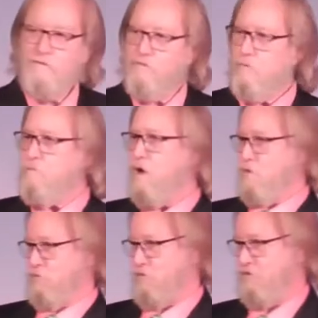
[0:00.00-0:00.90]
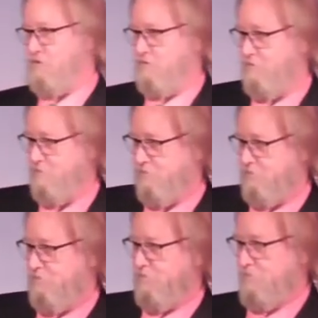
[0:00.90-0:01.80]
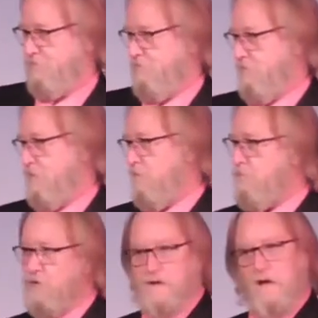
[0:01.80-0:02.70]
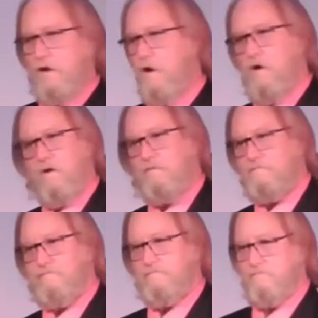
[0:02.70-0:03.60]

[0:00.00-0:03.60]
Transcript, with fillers: for most, but not all.